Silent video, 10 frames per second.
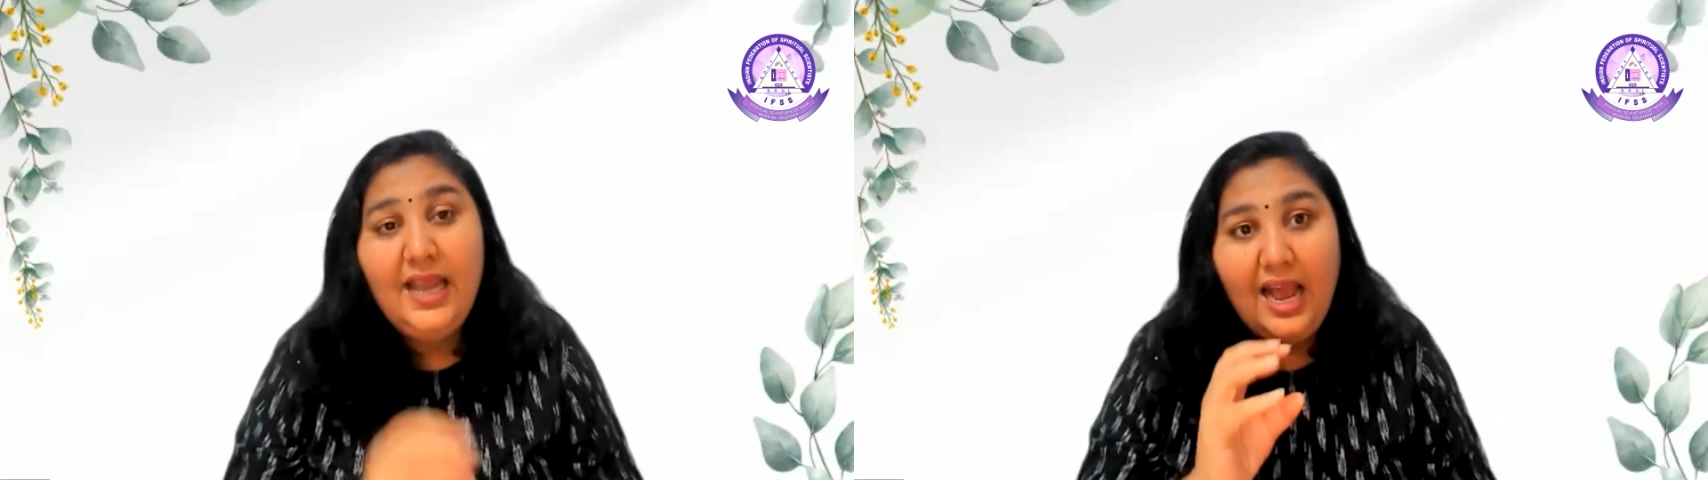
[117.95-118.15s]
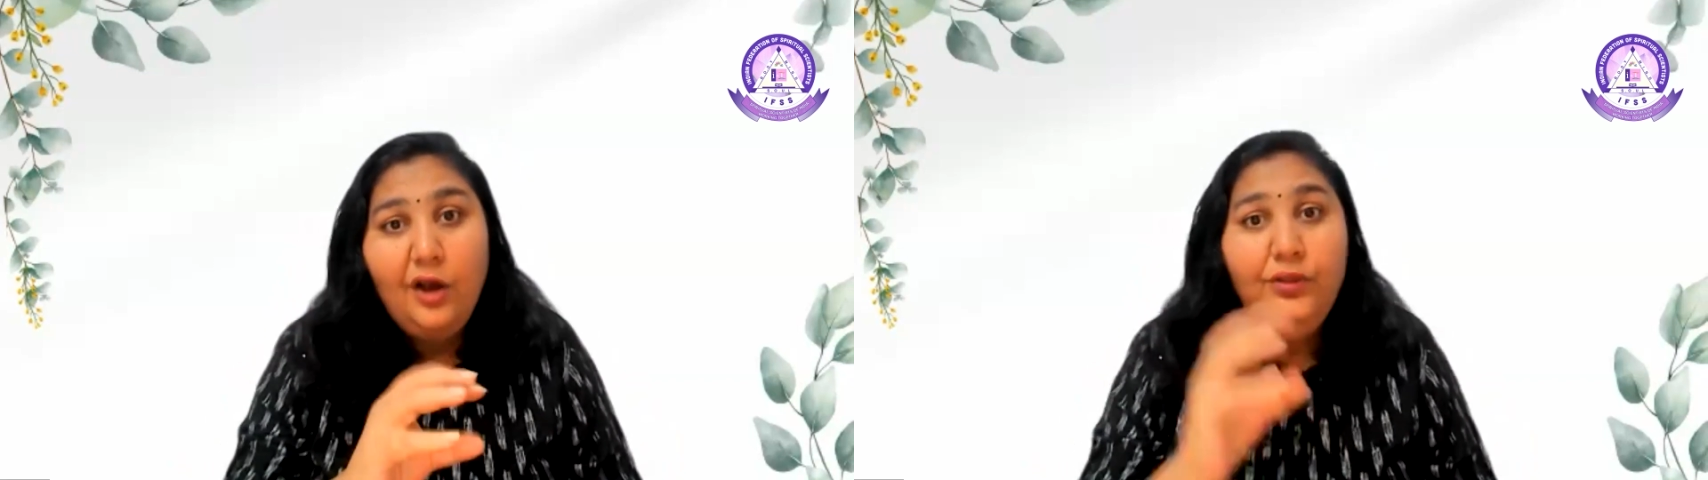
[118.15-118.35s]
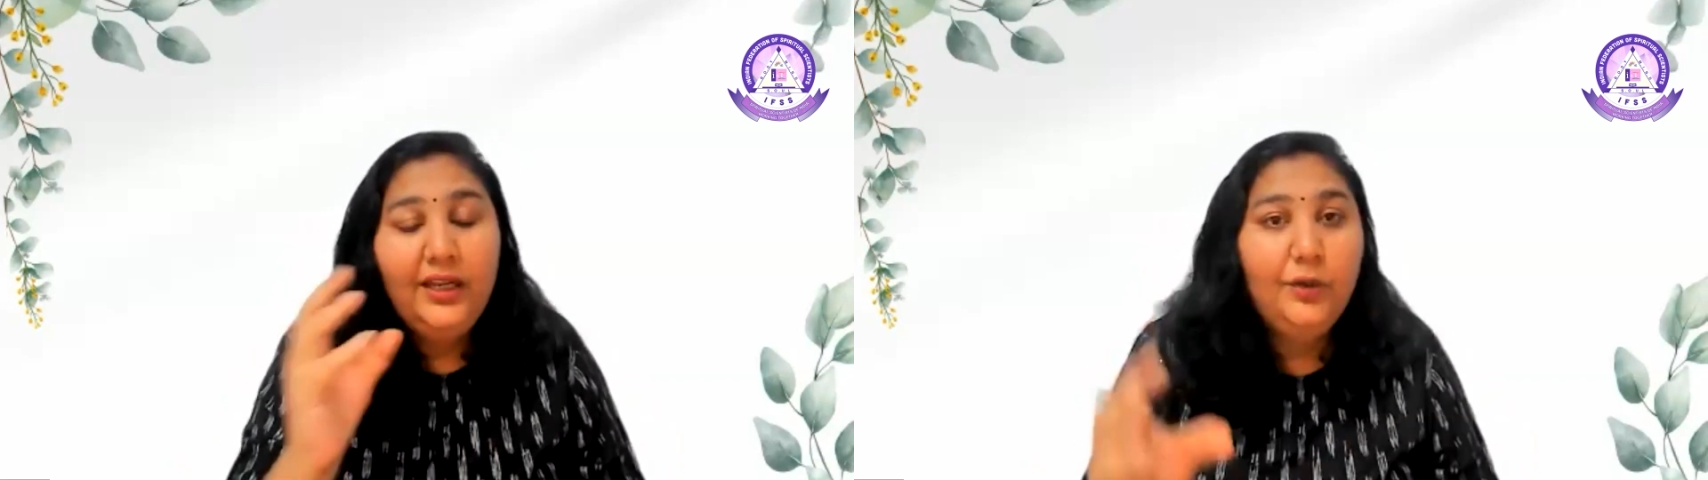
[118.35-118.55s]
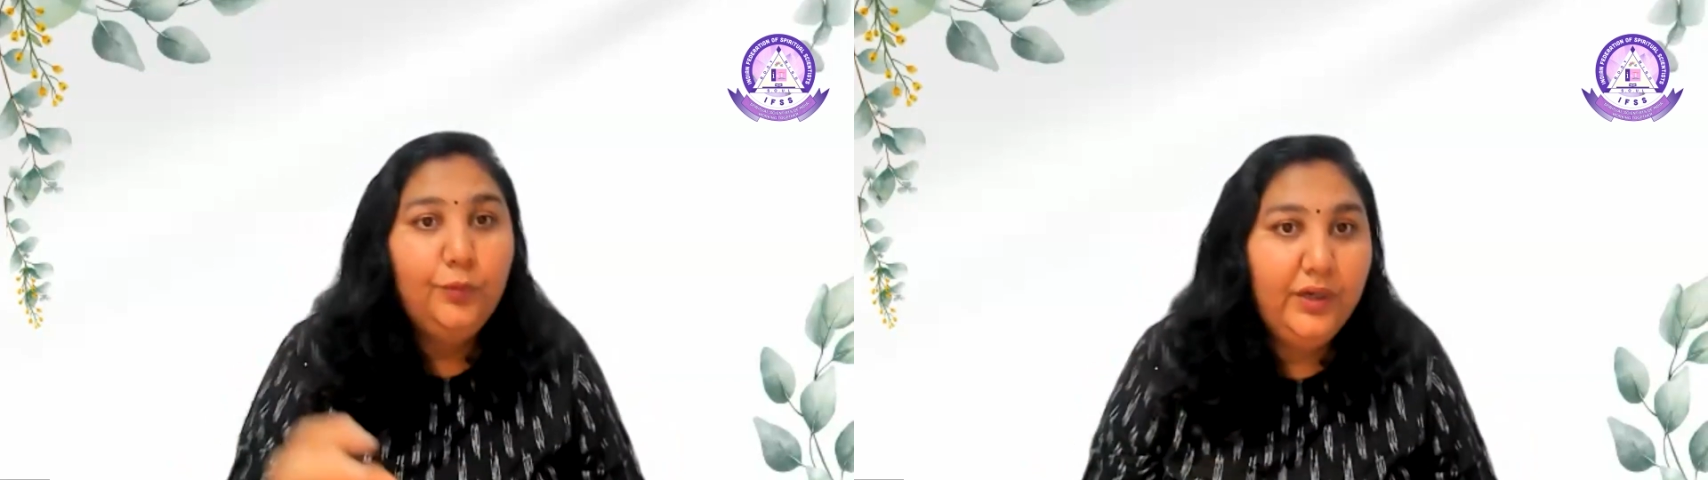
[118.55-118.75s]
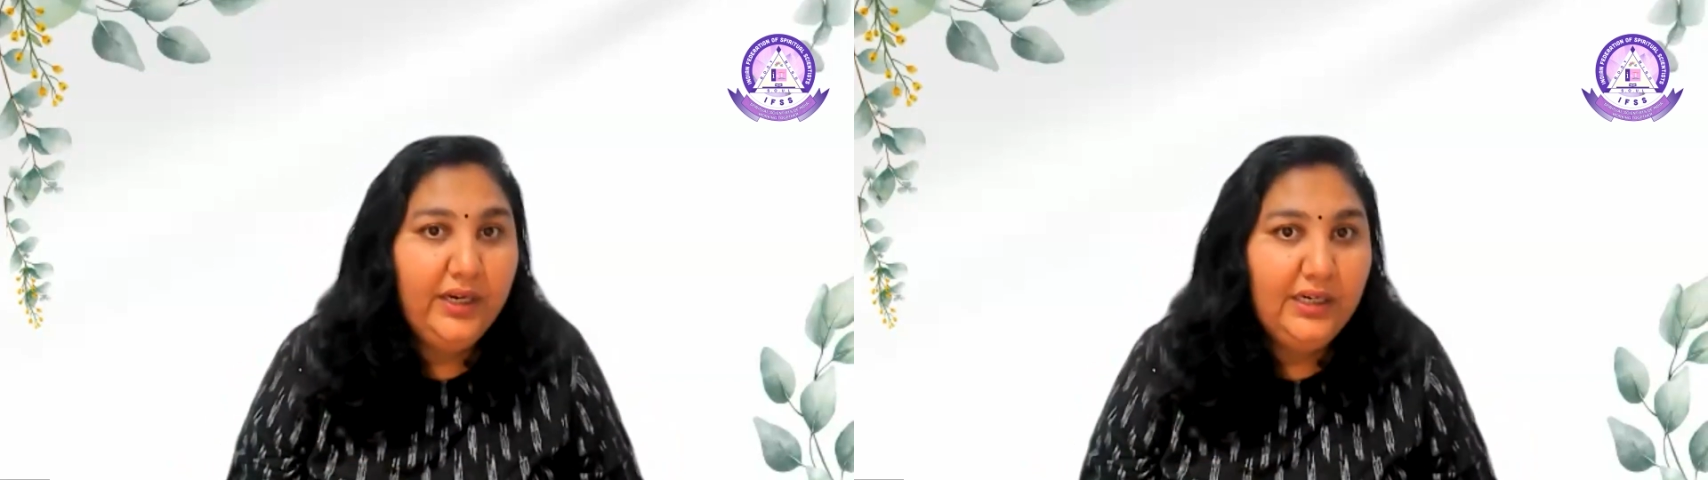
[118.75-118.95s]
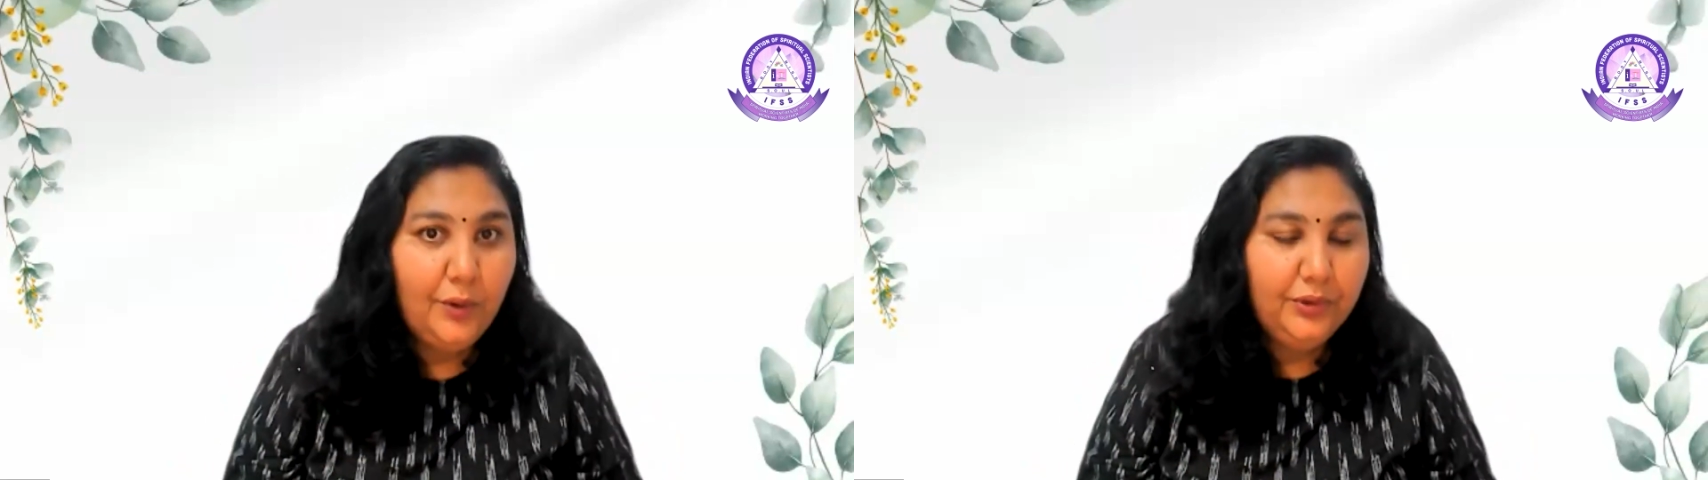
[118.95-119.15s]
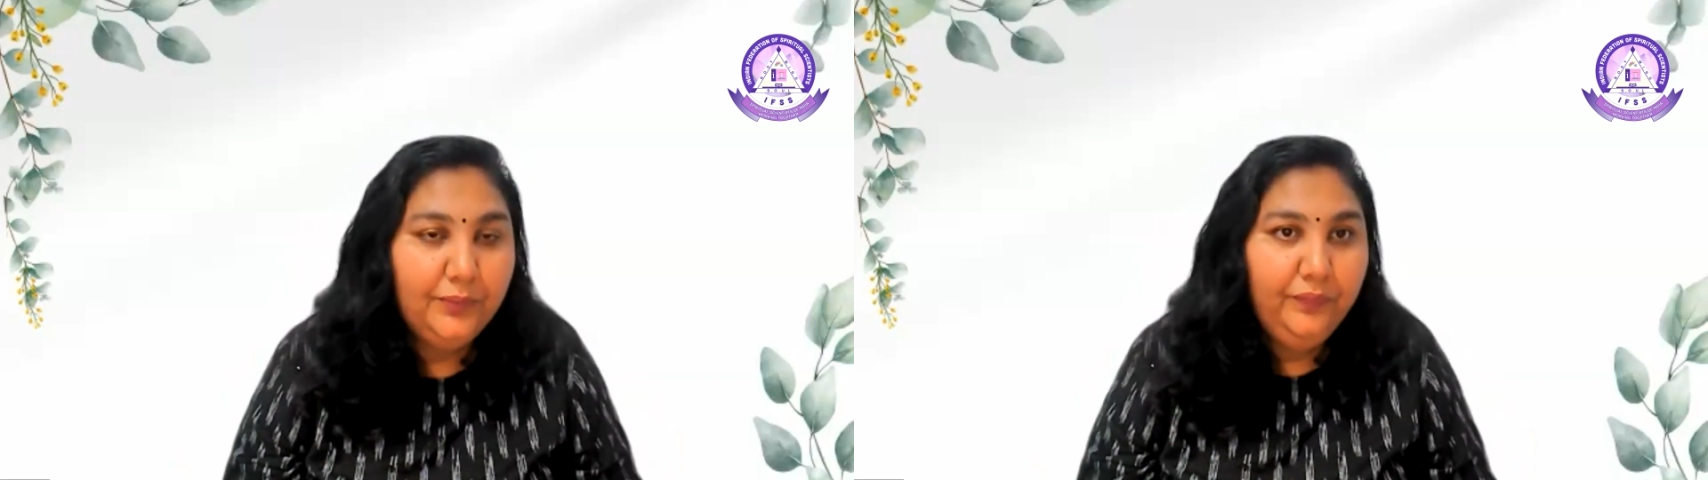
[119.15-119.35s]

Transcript: how they can work it out.